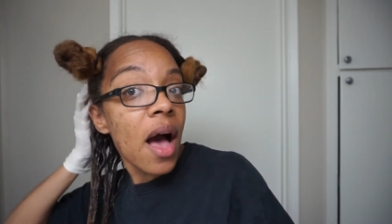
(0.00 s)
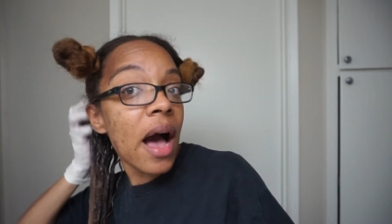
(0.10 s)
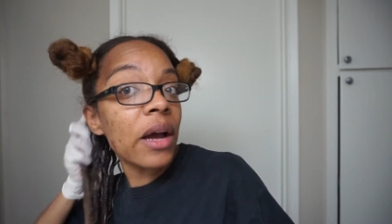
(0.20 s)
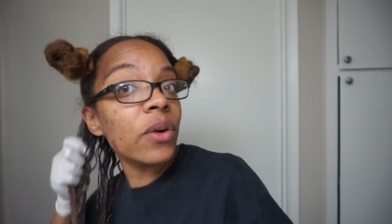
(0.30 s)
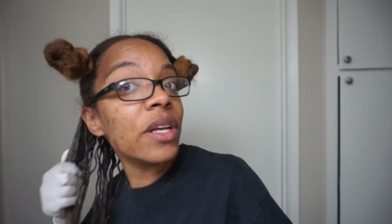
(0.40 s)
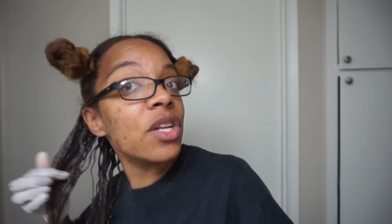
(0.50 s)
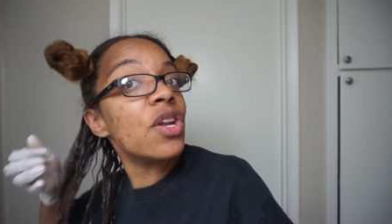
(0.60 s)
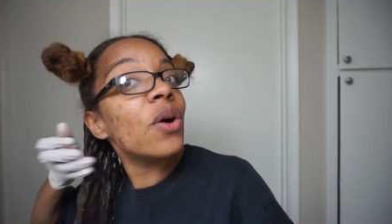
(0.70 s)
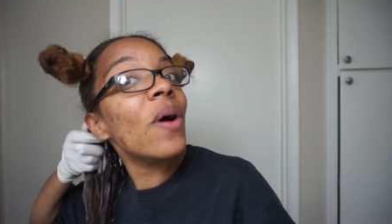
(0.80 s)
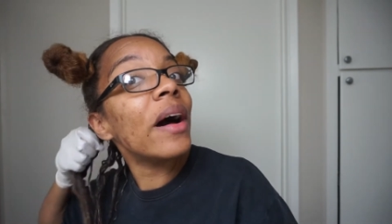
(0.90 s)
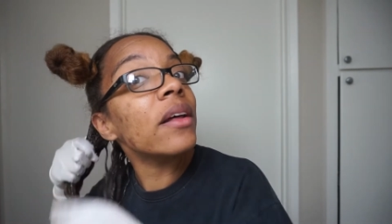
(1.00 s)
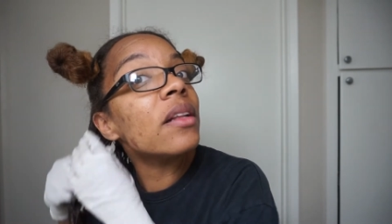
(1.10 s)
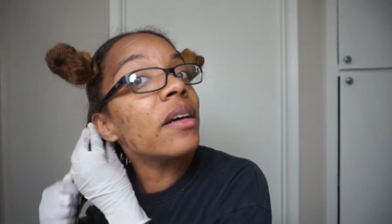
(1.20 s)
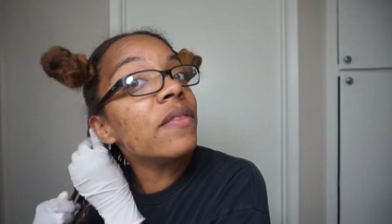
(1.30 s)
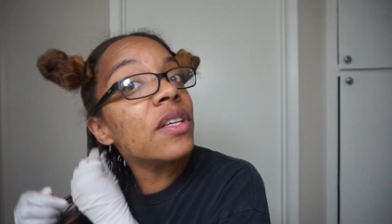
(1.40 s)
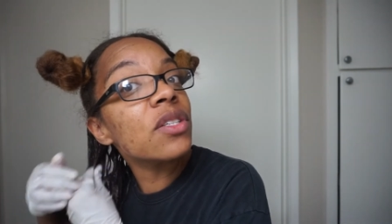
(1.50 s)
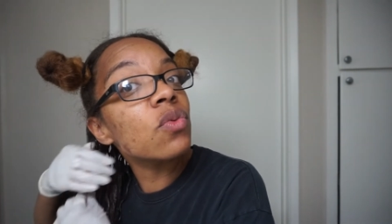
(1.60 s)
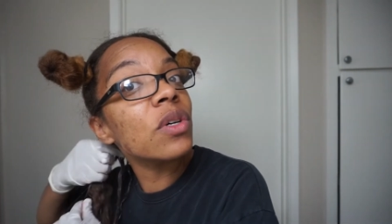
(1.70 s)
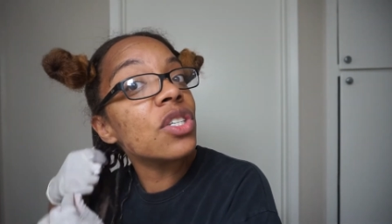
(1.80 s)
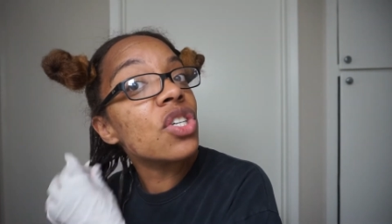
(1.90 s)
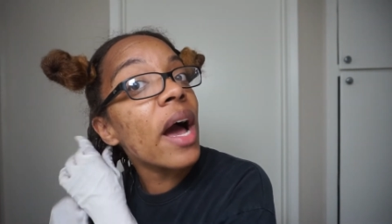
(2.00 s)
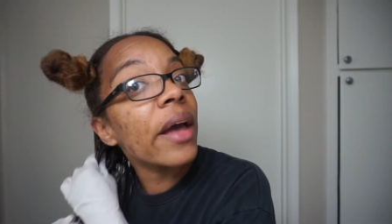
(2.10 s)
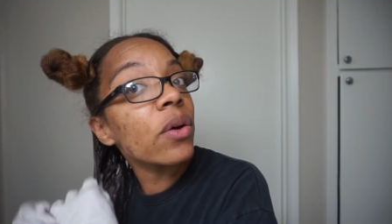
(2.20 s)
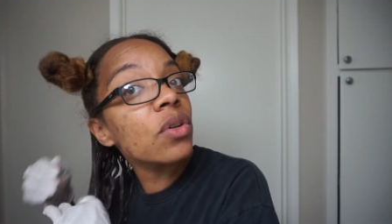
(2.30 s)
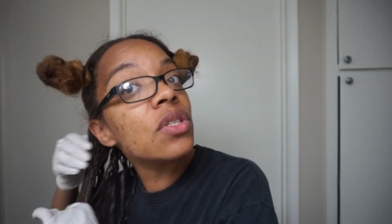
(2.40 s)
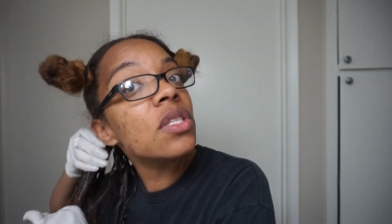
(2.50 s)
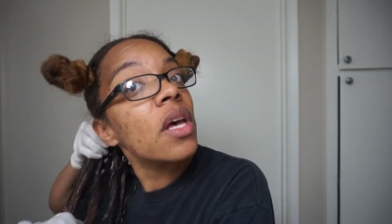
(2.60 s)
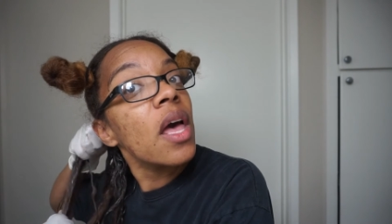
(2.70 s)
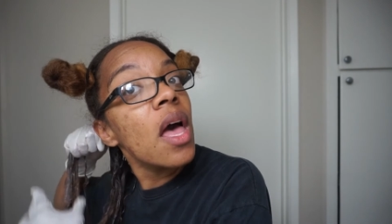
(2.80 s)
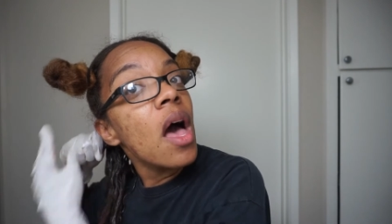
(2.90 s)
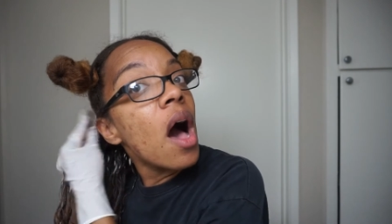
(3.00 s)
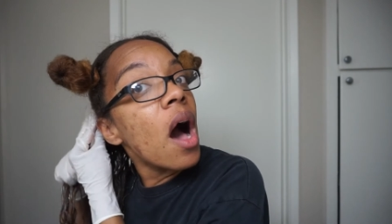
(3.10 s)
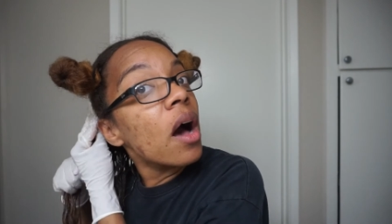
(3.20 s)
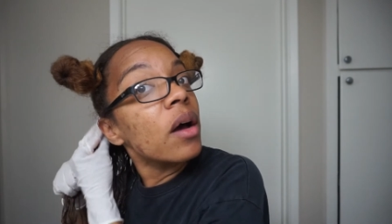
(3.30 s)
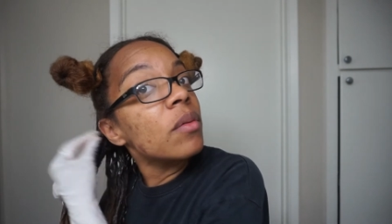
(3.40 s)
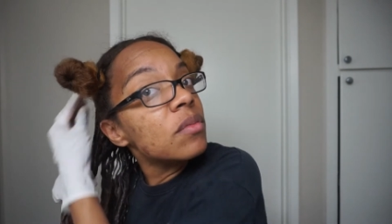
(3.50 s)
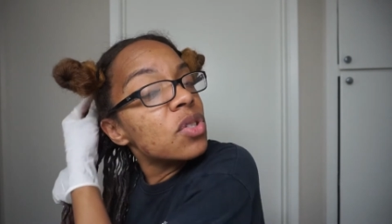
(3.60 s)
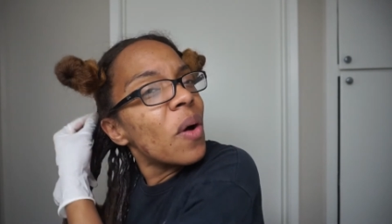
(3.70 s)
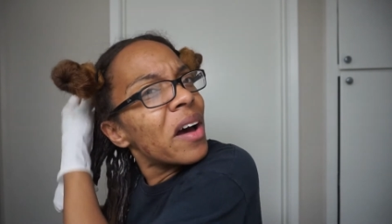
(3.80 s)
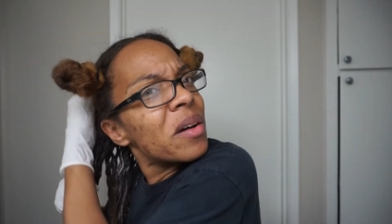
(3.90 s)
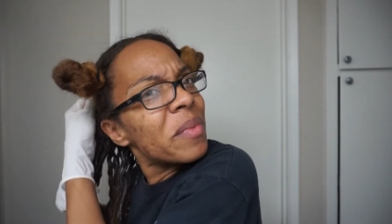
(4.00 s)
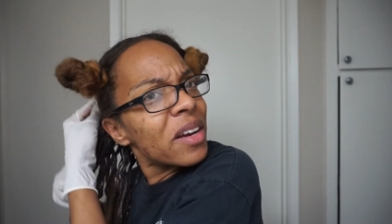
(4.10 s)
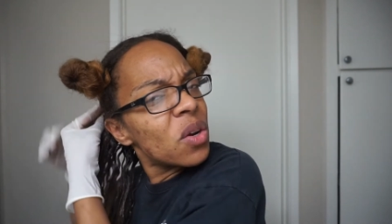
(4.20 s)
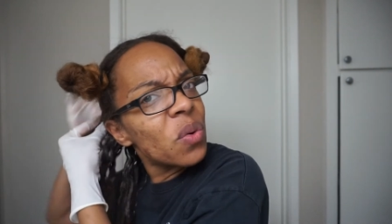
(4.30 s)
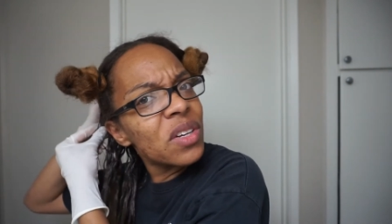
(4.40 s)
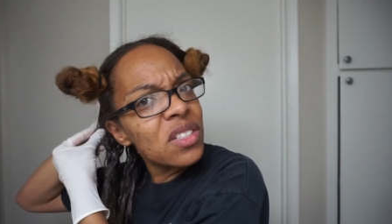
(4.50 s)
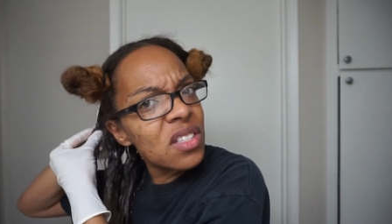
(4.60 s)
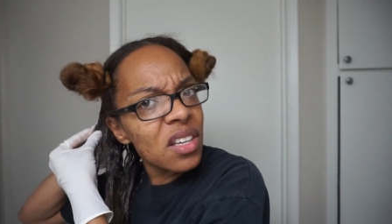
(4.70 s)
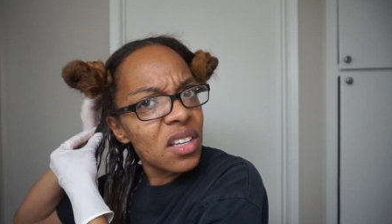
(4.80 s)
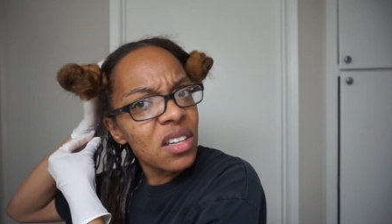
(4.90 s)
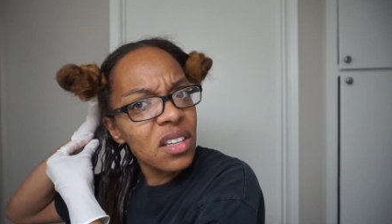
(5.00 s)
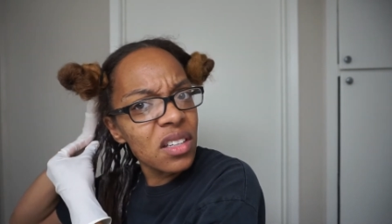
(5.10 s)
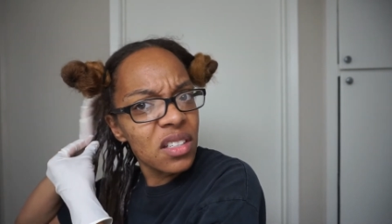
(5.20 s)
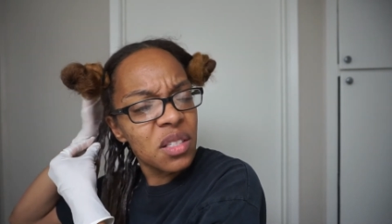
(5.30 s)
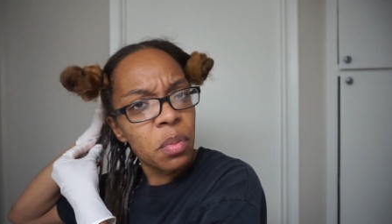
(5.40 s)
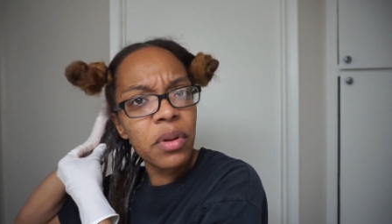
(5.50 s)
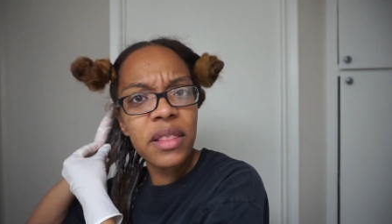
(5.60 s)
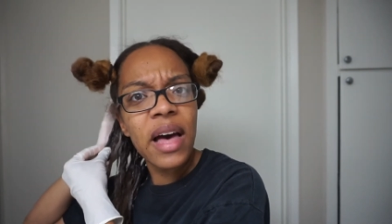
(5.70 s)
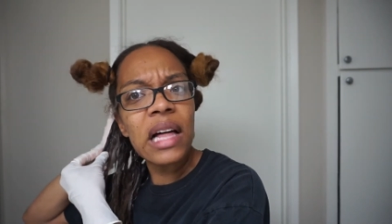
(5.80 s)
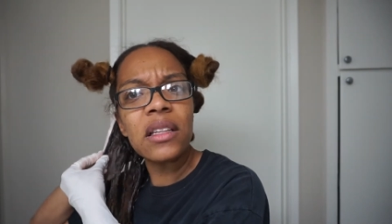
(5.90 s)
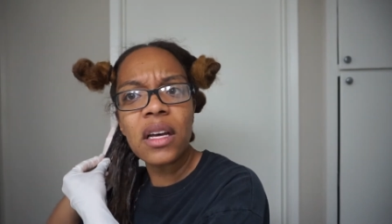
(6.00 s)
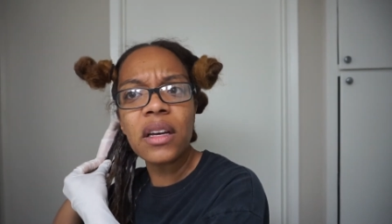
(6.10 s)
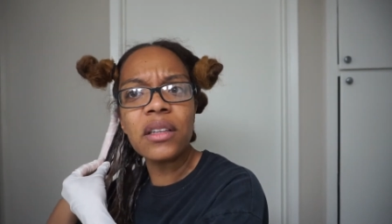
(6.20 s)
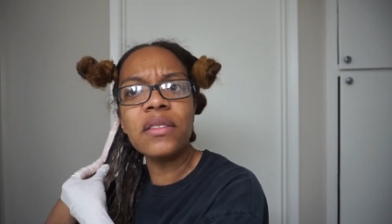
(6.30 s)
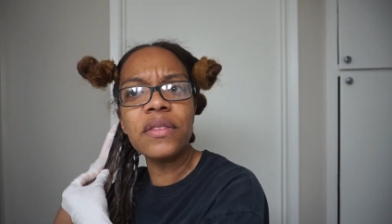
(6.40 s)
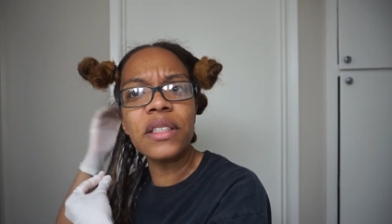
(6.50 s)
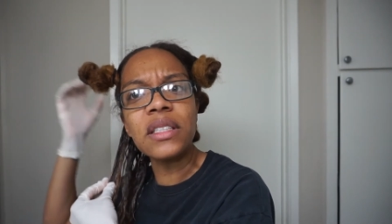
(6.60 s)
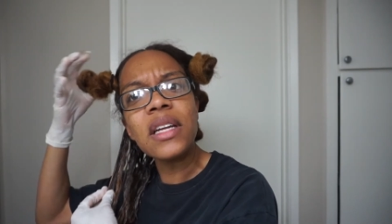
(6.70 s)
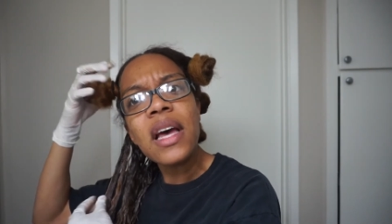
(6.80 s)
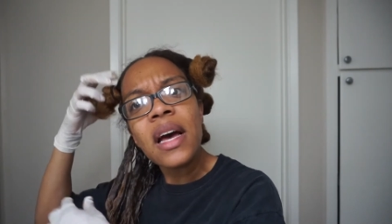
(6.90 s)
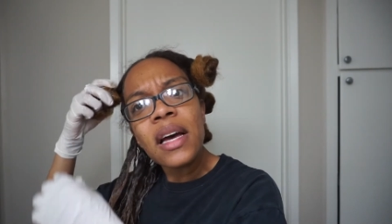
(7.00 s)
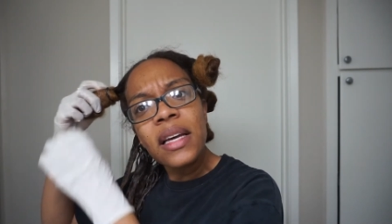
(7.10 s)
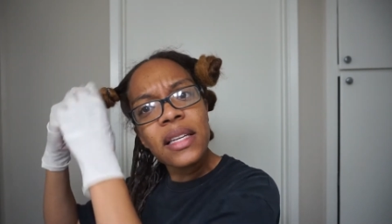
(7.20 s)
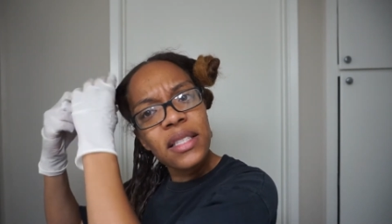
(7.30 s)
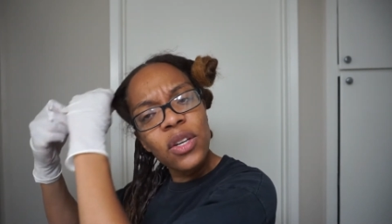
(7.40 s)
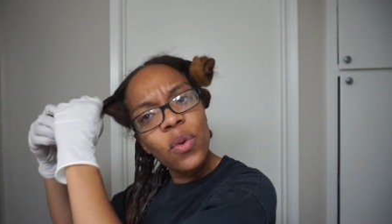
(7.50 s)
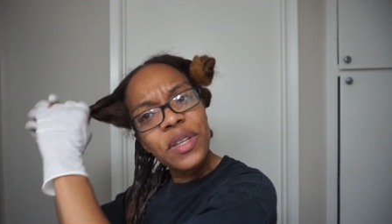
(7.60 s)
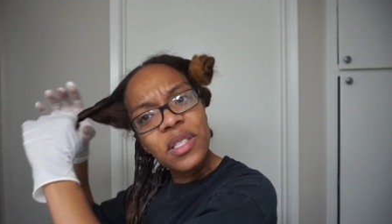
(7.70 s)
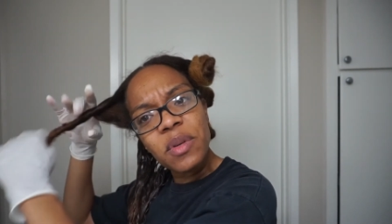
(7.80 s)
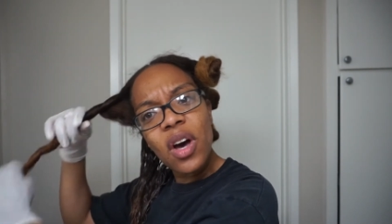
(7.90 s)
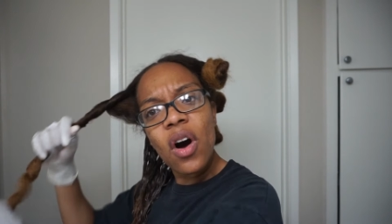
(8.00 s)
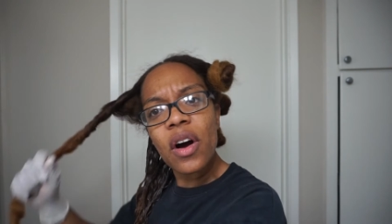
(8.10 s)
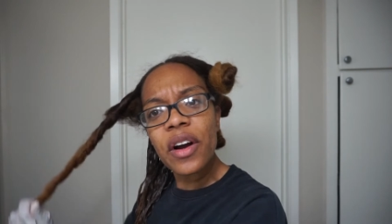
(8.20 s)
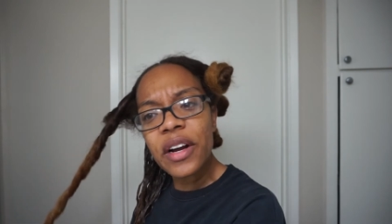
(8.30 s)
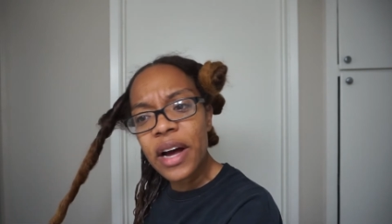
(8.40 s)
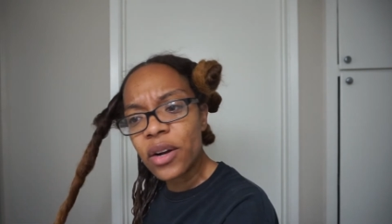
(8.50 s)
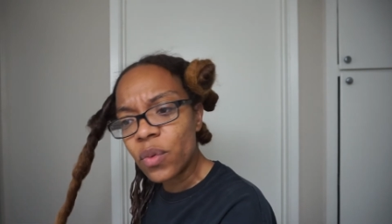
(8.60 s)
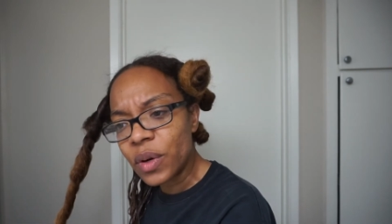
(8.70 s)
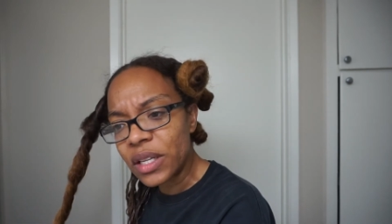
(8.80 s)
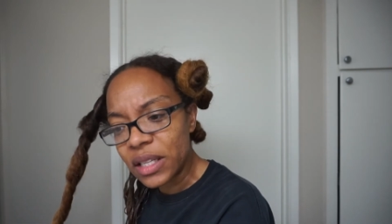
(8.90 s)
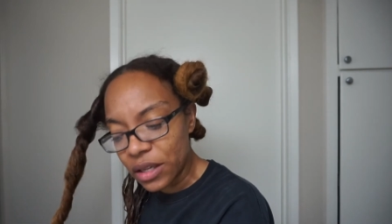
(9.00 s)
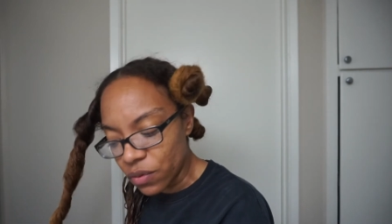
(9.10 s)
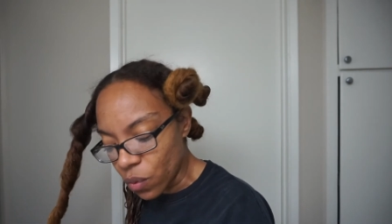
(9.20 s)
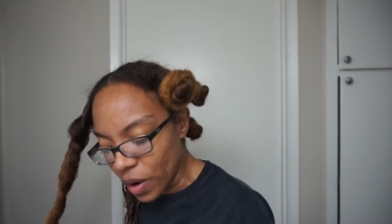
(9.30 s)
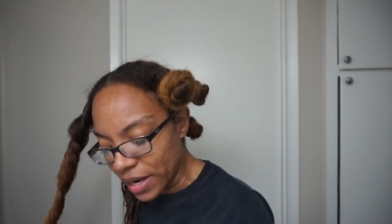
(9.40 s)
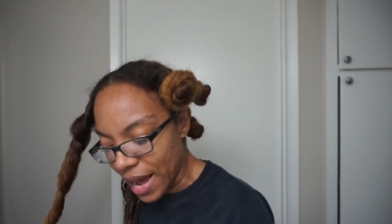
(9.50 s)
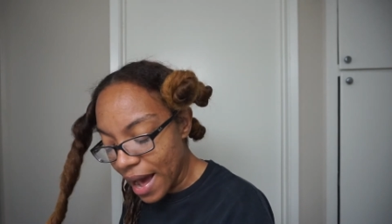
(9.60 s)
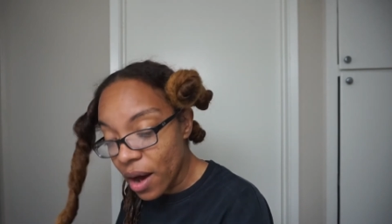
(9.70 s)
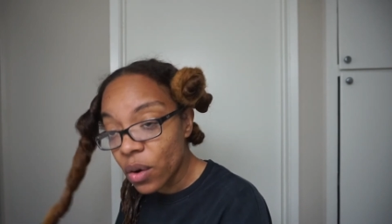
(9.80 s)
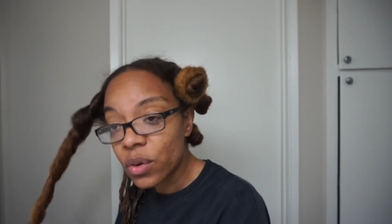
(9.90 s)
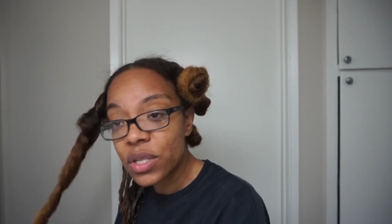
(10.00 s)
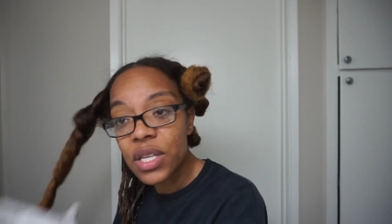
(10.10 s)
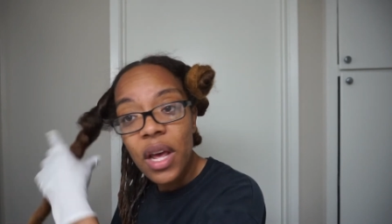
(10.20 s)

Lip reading: I only know how to love this 1 child. So how am I going to split that love? And is it going to be hard? I don't want to leave one out.